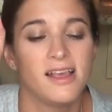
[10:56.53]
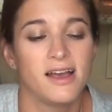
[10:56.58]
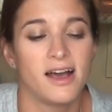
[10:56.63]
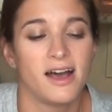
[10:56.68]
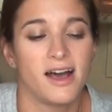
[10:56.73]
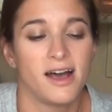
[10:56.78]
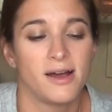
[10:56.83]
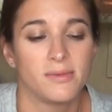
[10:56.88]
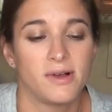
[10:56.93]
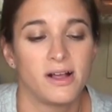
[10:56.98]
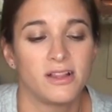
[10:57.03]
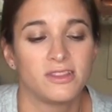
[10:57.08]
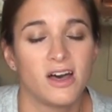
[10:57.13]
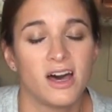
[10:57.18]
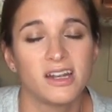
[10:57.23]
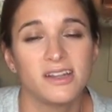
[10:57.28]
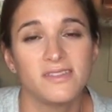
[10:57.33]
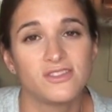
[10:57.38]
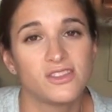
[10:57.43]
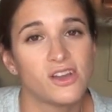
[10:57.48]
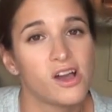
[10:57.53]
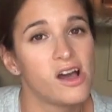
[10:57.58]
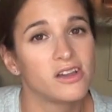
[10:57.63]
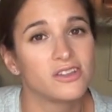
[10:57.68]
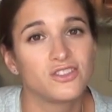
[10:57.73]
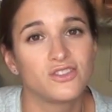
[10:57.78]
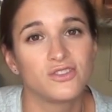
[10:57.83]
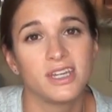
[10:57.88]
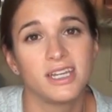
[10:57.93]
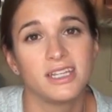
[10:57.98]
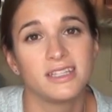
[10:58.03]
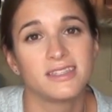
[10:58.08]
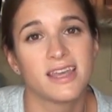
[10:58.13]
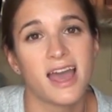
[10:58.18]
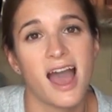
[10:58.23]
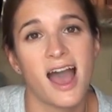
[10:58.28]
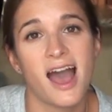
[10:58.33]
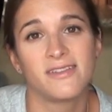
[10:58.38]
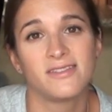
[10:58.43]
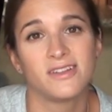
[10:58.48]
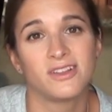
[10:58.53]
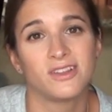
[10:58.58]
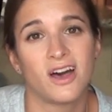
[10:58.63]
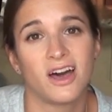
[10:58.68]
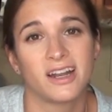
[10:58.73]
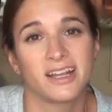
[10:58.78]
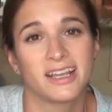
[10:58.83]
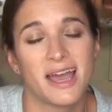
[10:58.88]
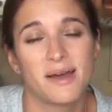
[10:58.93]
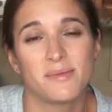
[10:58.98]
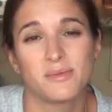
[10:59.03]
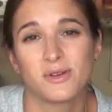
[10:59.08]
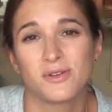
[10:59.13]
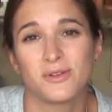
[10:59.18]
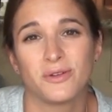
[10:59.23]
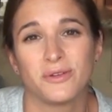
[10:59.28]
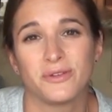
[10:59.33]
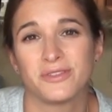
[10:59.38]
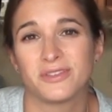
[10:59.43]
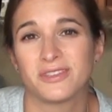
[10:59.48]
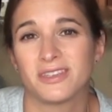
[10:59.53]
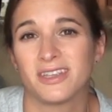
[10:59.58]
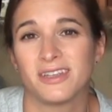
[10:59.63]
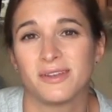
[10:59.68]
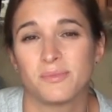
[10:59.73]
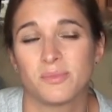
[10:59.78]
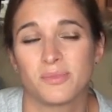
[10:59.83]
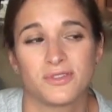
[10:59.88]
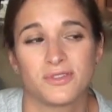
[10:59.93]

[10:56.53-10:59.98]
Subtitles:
A lot of dog treats have a lot of chemicals and